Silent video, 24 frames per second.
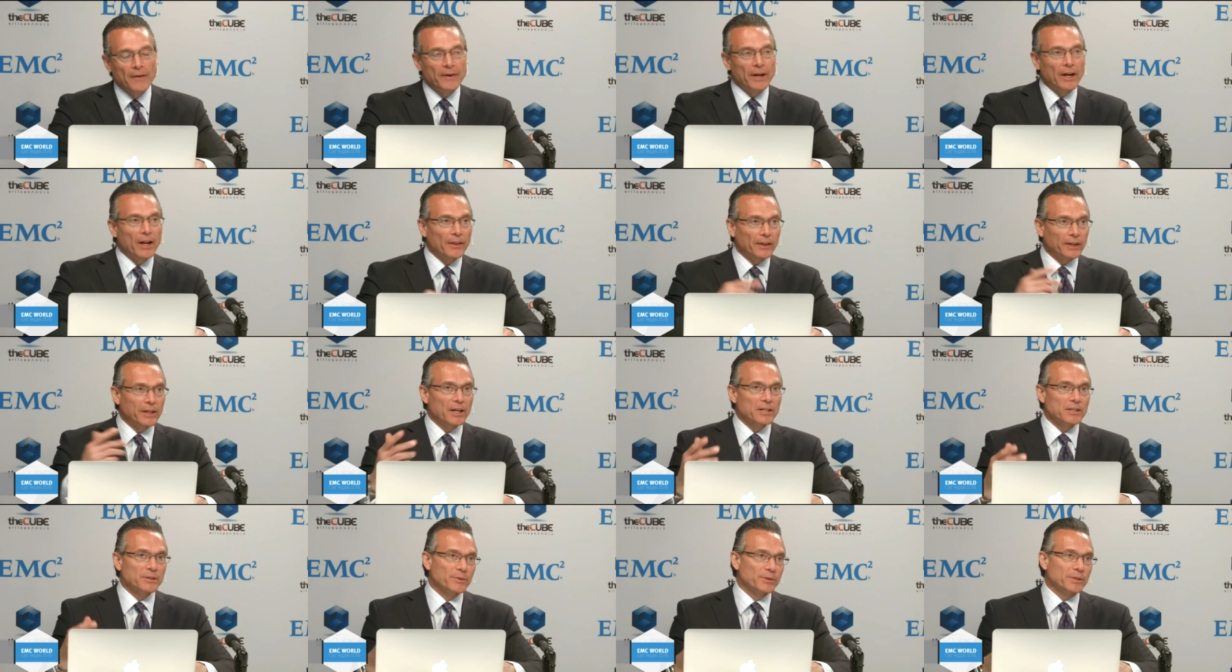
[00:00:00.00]
I've had other
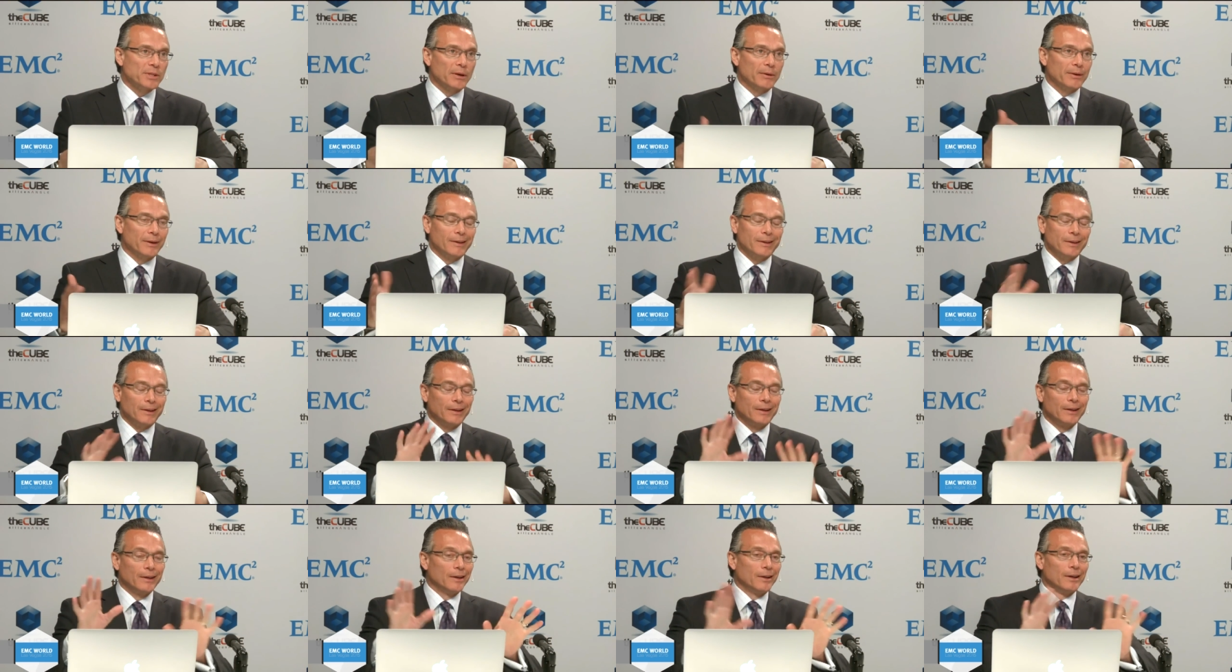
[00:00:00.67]
customers tell me
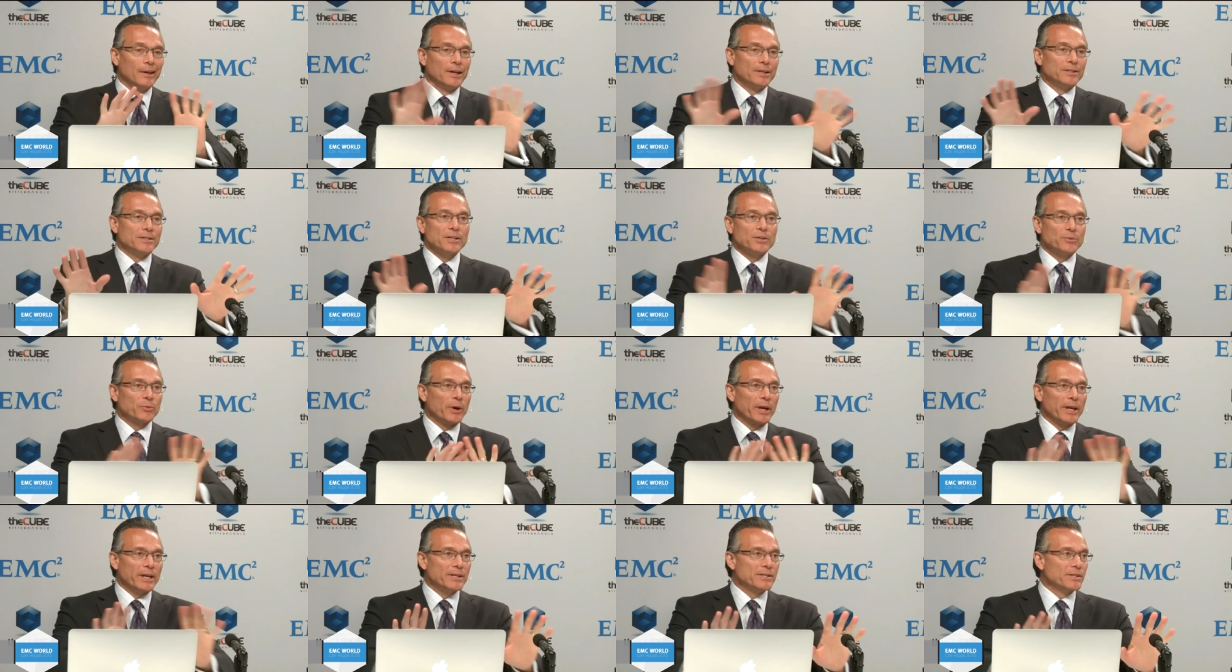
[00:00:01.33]
it's
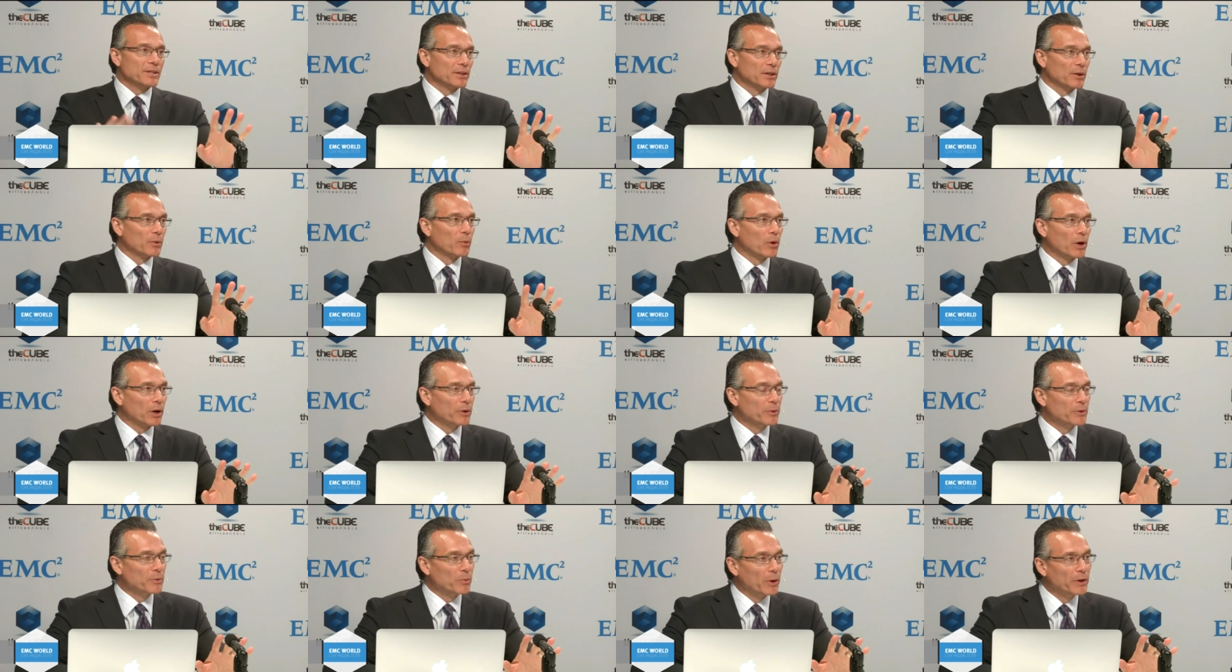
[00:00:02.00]
just way easier to
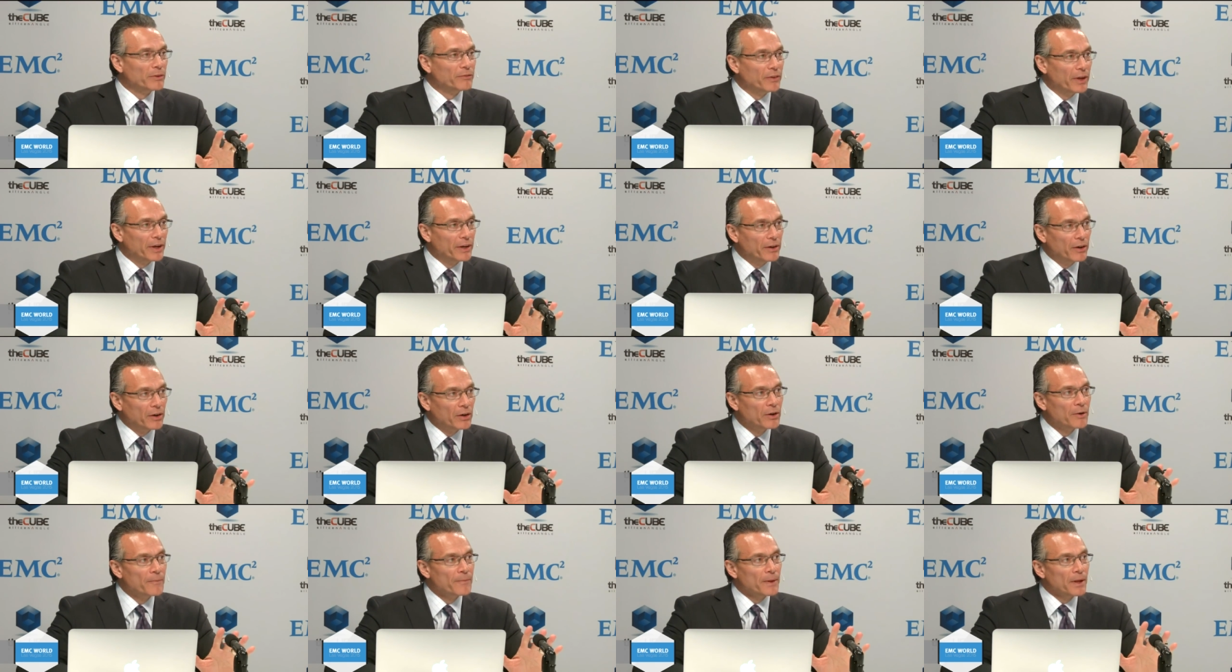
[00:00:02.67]
work with one
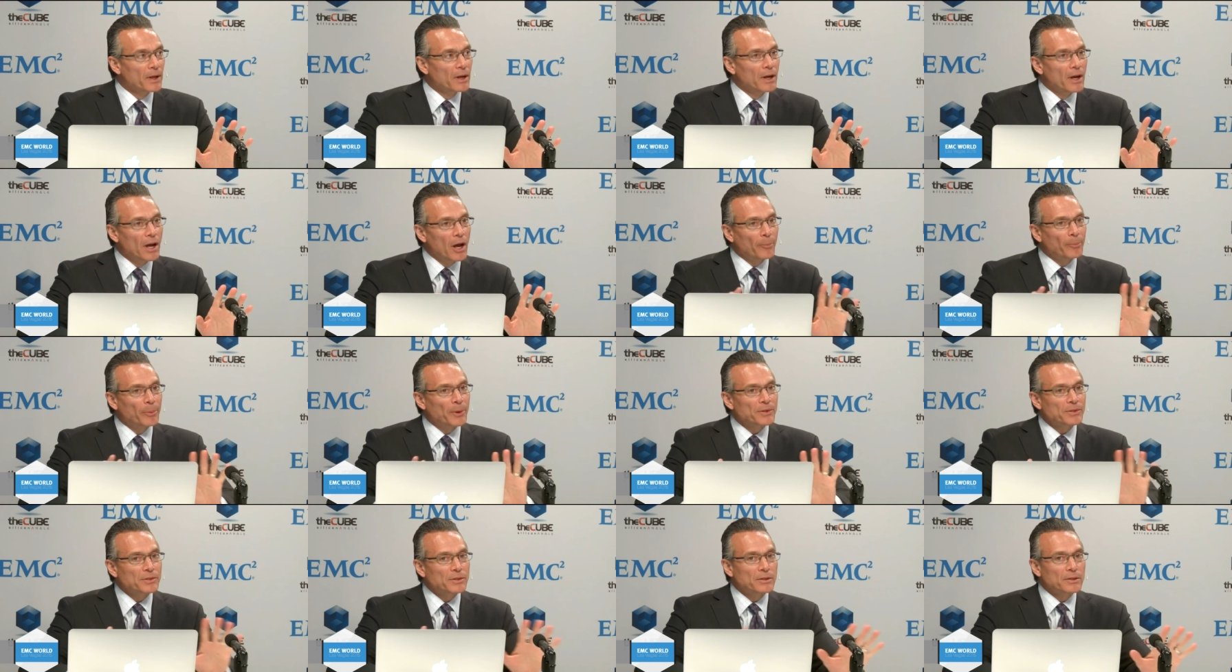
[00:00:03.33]
vendor.
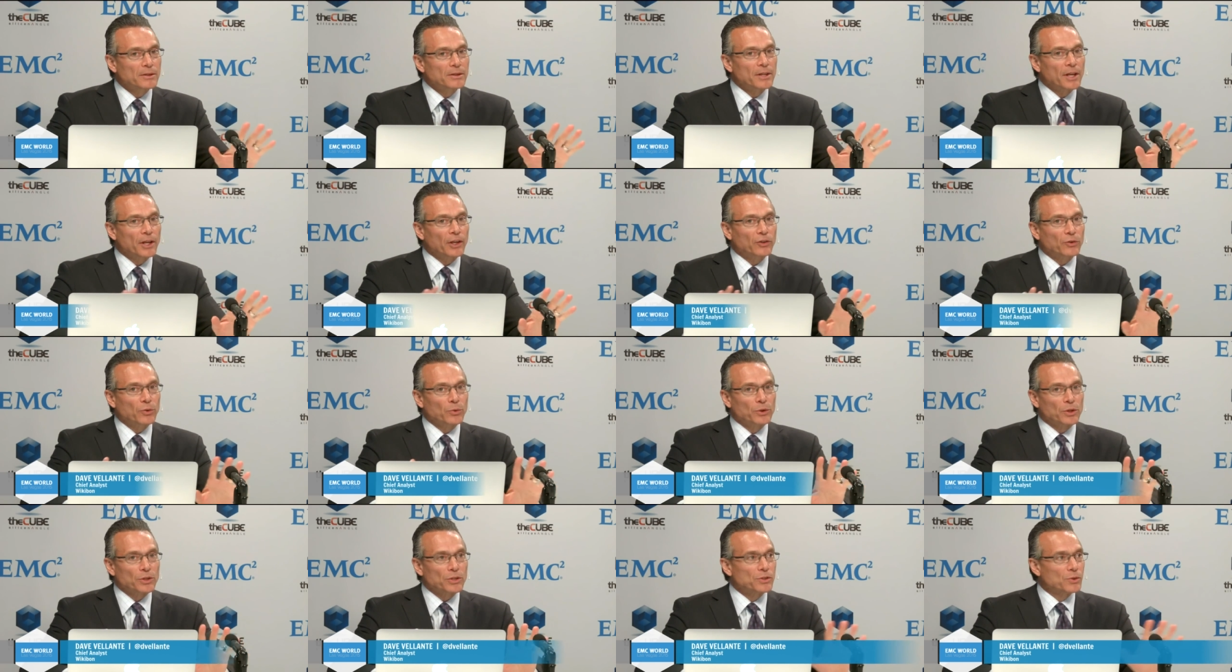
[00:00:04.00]
Help us think
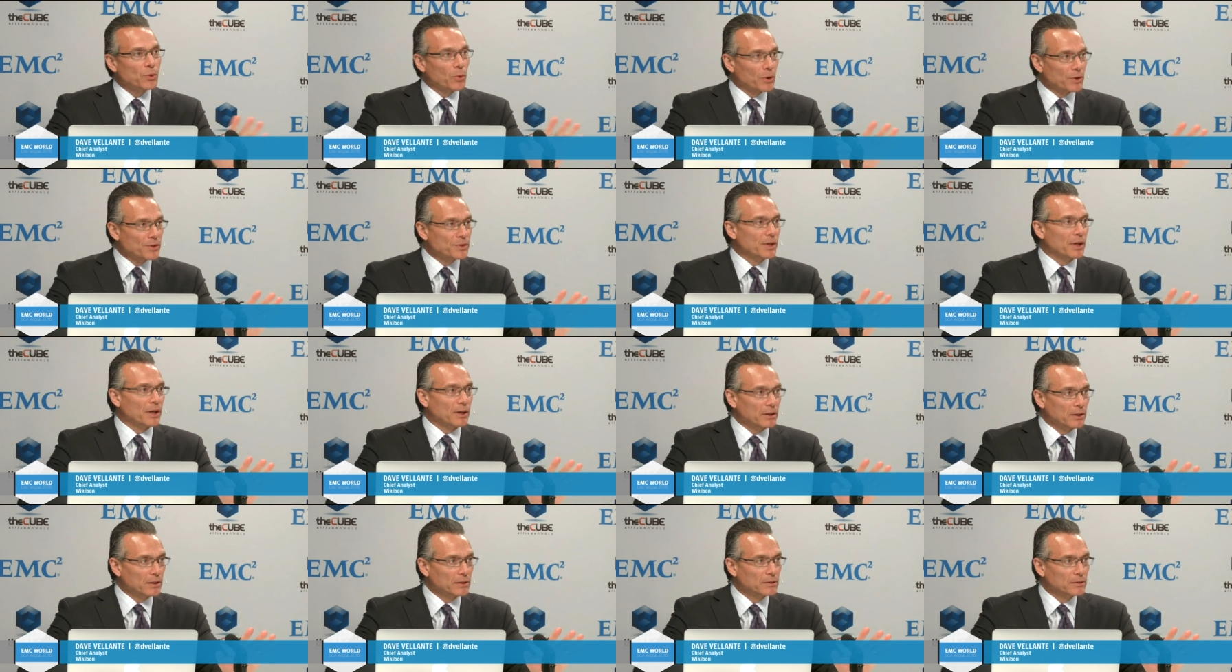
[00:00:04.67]
through the
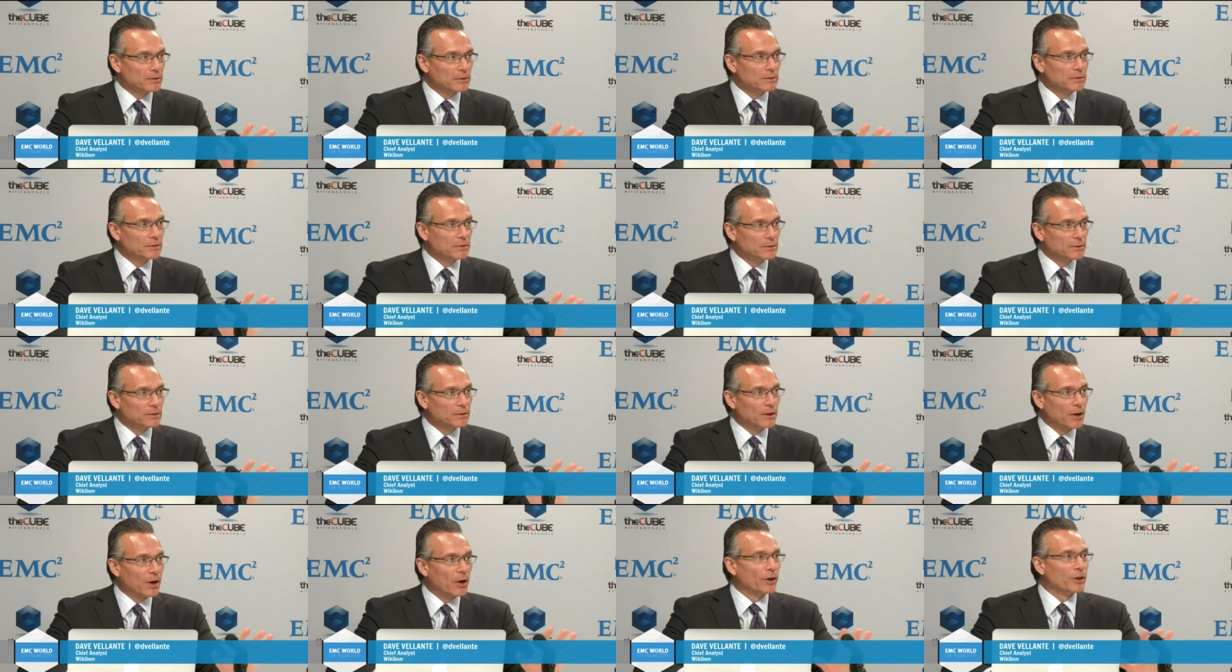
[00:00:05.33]
sourcing mm -hmm.
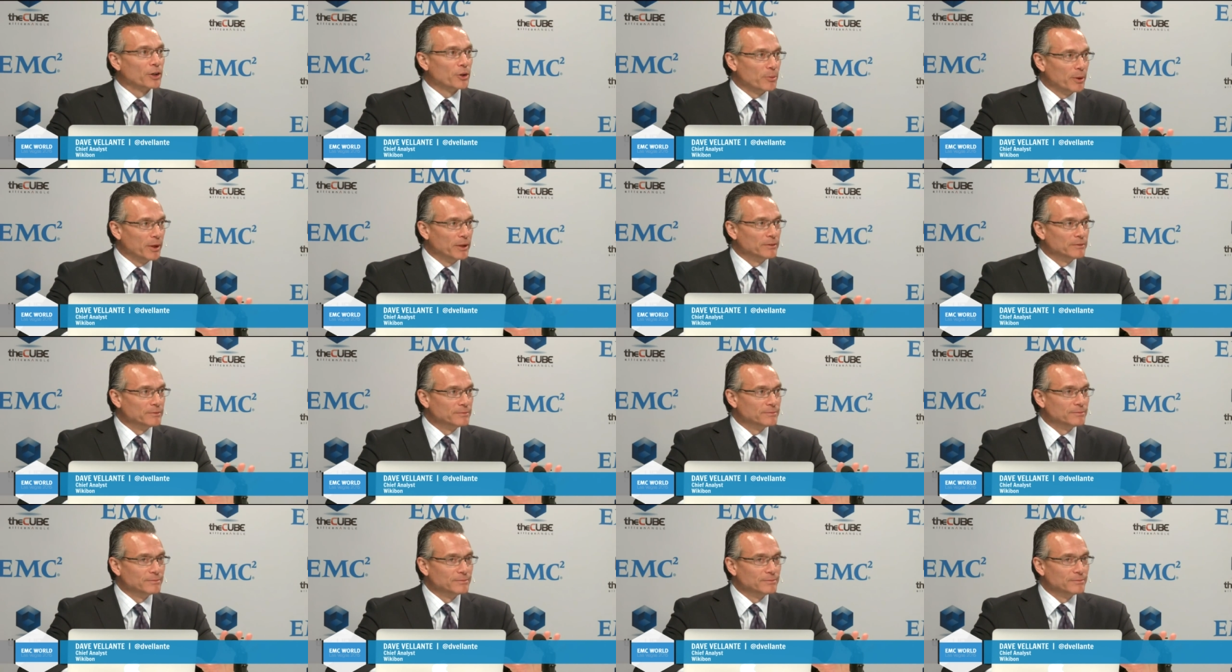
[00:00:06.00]
argument.